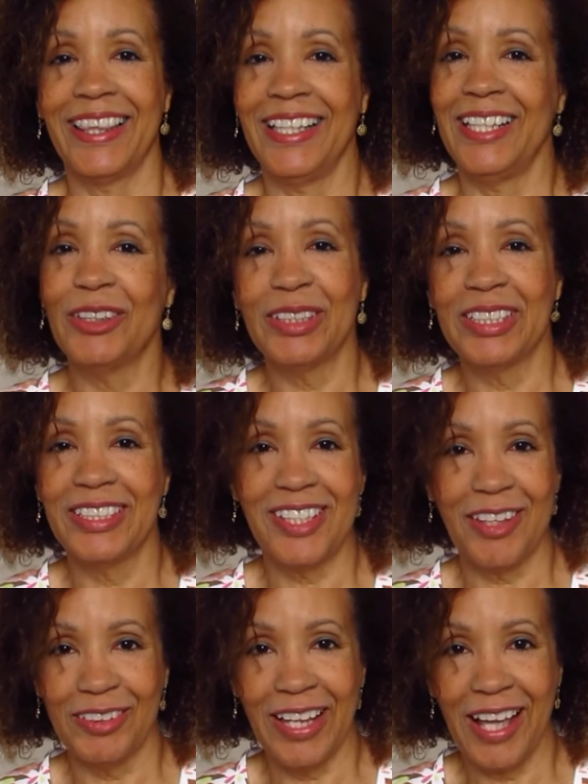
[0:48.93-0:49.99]
here in
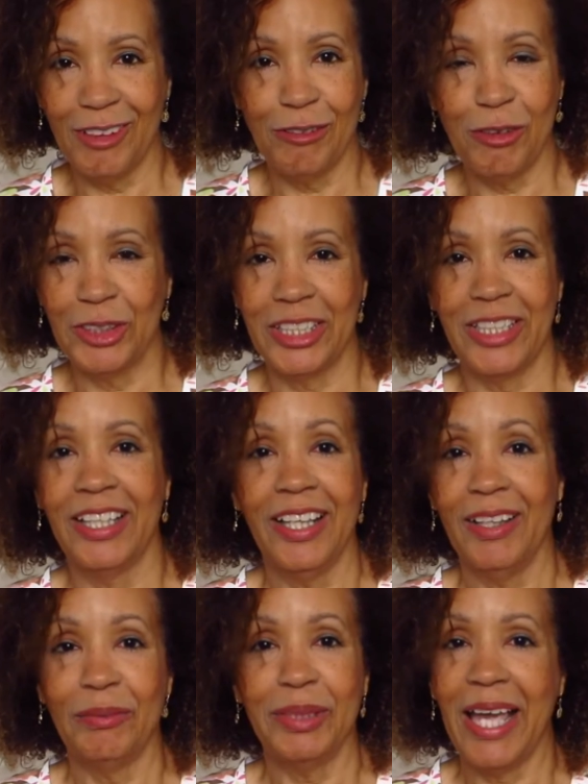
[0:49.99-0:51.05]
Southern California
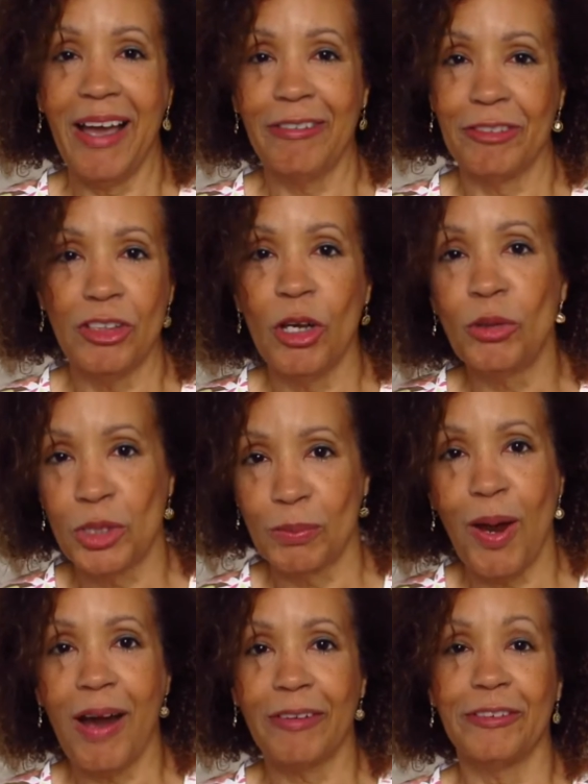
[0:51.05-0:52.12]
we have no
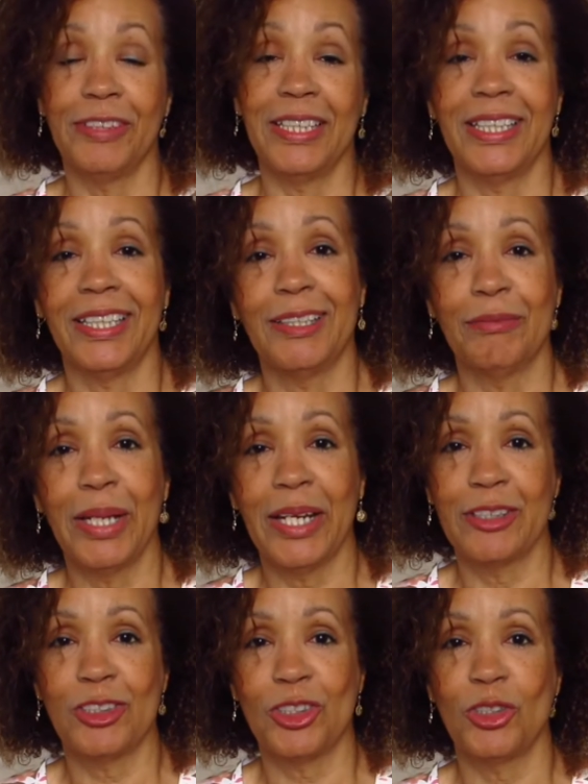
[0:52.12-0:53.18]
topography that
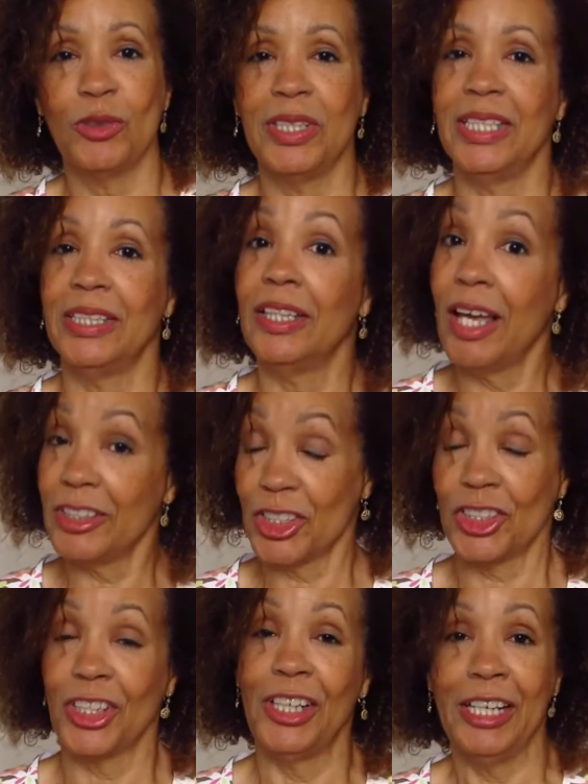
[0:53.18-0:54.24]
compares to the
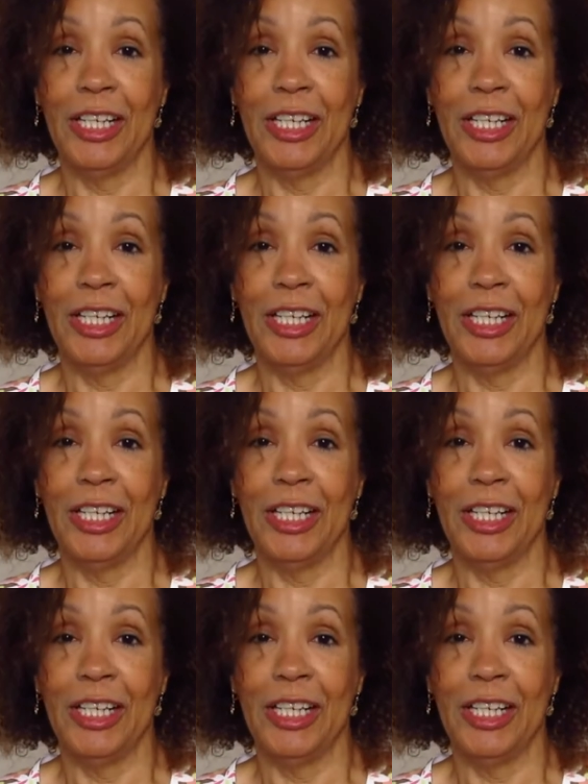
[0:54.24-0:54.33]
lush